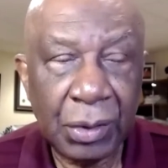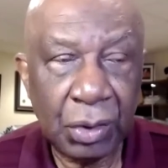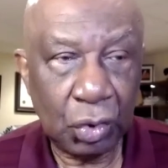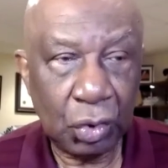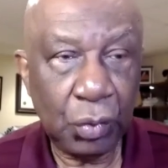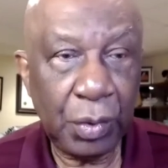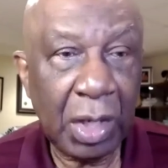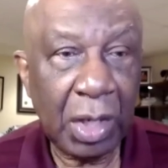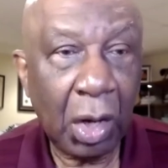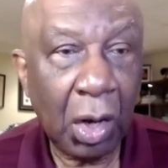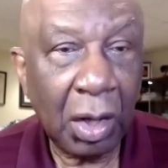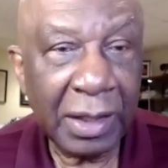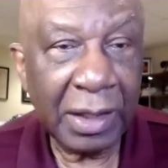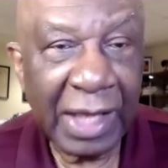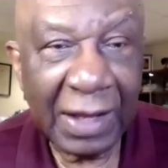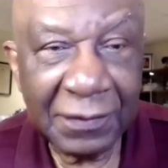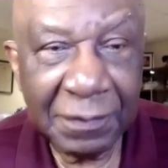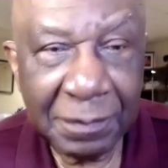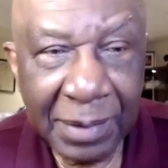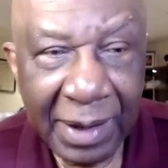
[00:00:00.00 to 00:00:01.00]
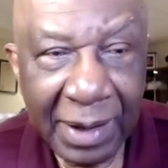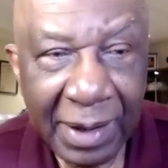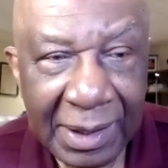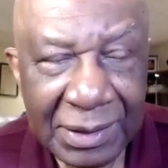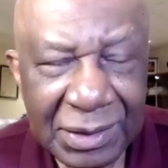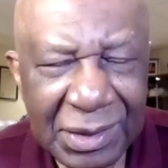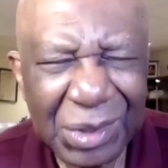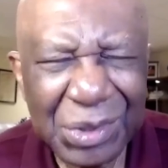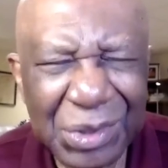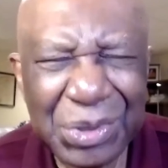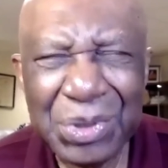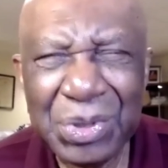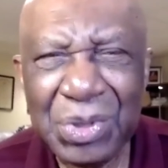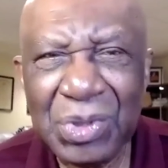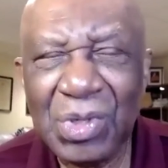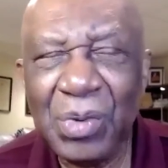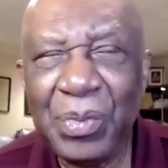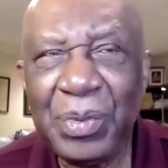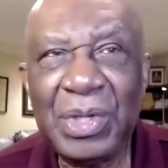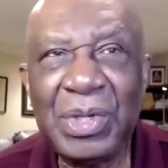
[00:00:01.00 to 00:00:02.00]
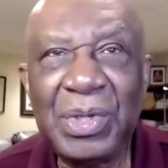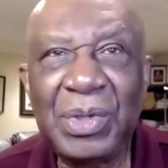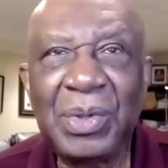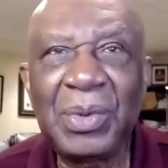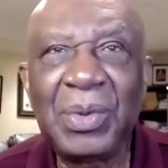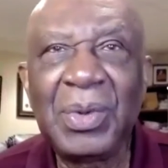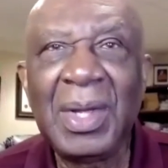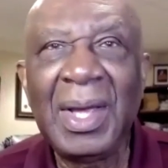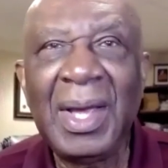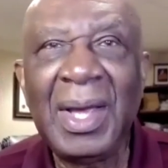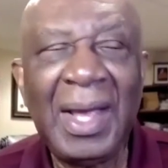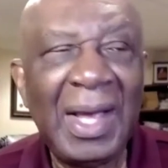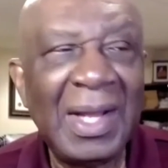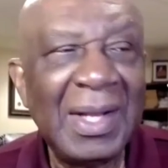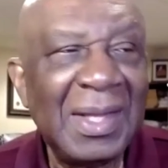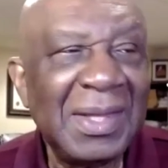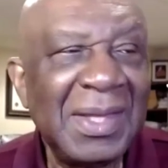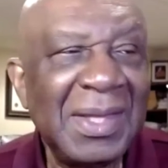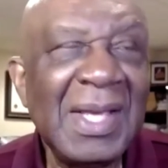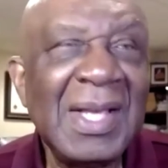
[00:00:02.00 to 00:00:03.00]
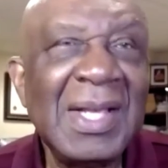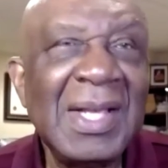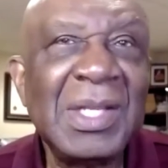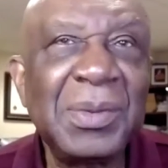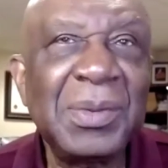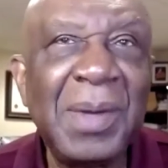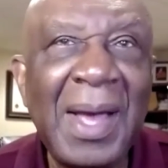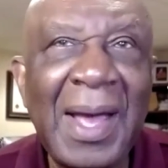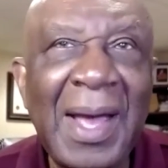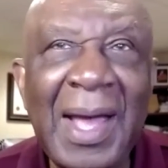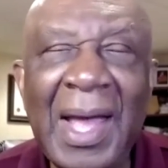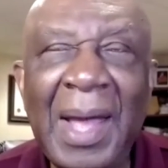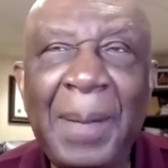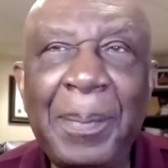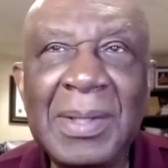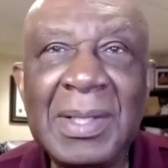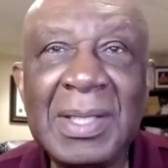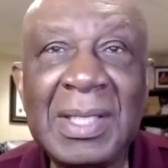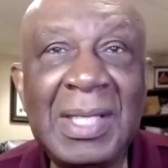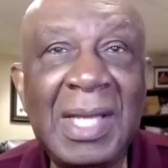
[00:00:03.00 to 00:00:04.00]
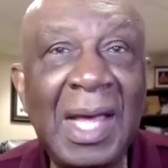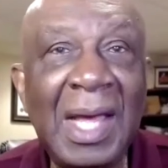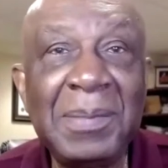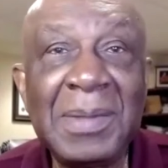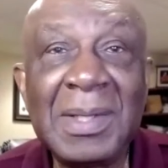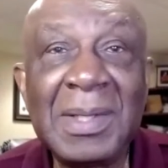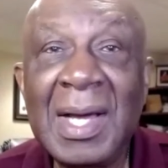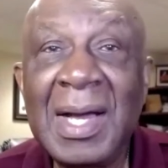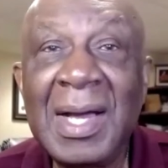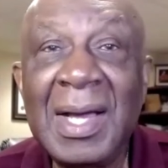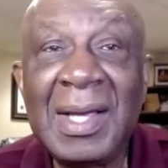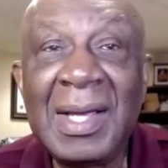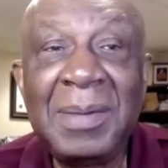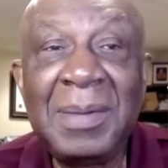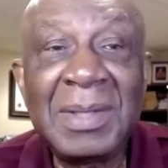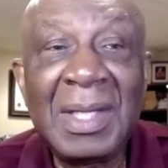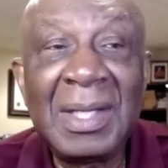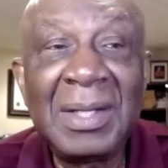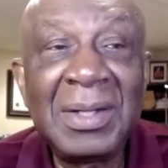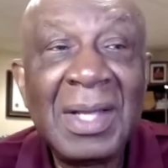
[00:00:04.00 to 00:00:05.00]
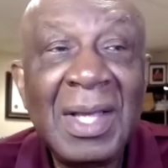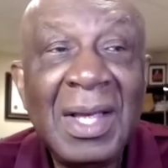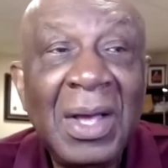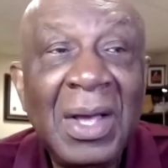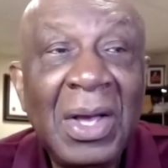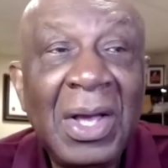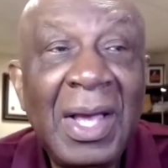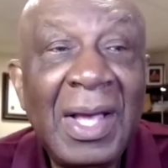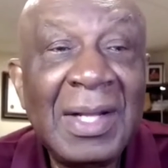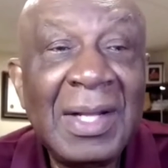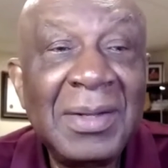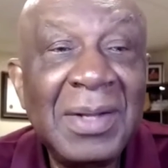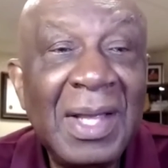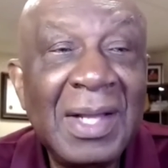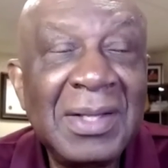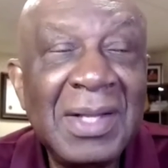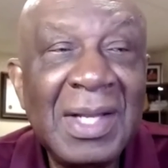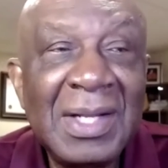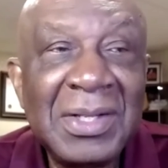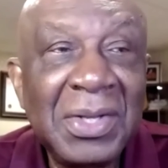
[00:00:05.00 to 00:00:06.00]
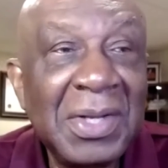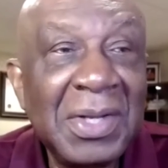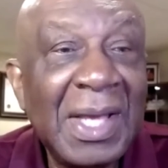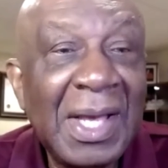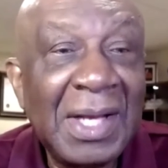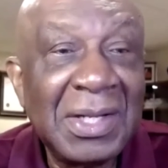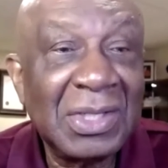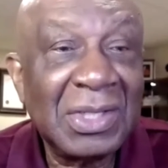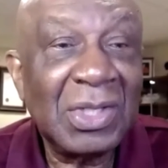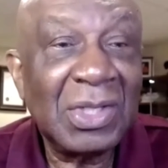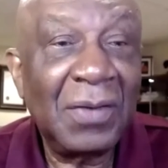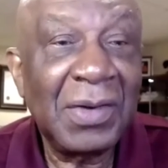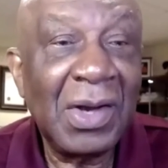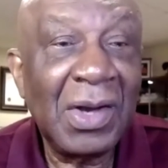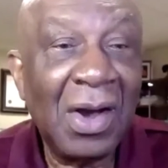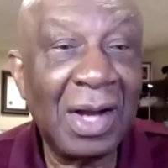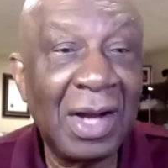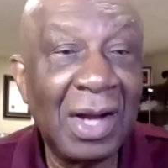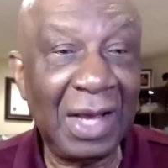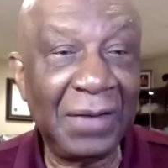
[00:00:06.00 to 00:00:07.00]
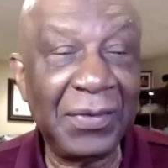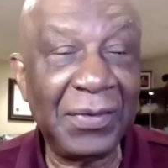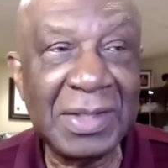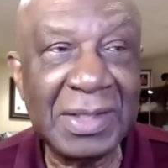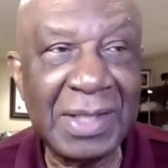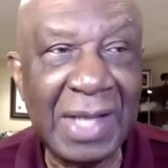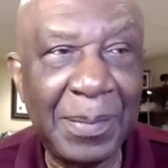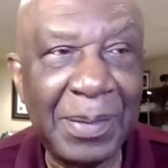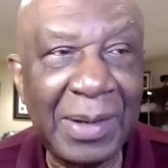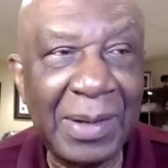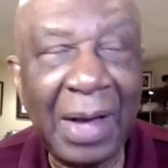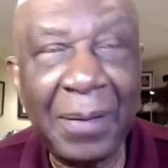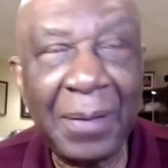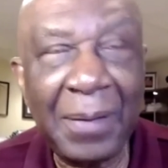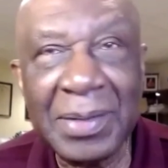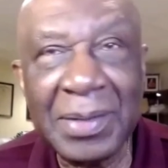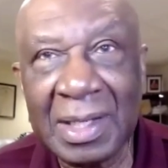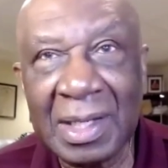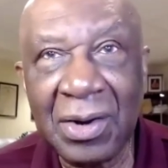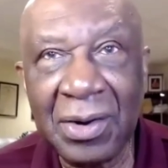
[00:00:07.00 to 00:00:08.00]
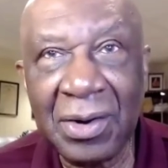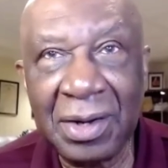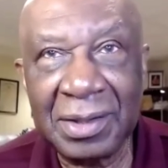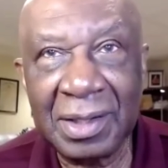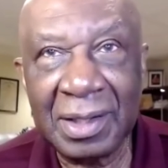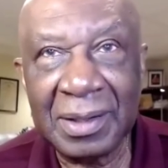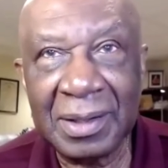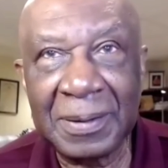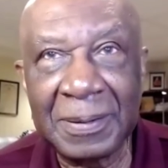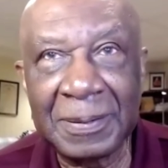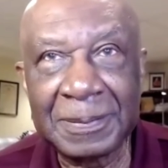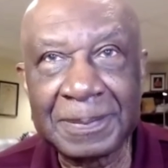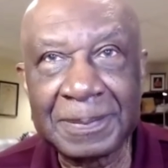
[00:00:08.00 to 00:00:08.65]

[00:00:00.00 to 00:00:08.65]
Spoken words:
Do we all have bias? Sure we do. And things will happen sometimes that it sort of catches us off guard. Like, for example, I was at the car dealer.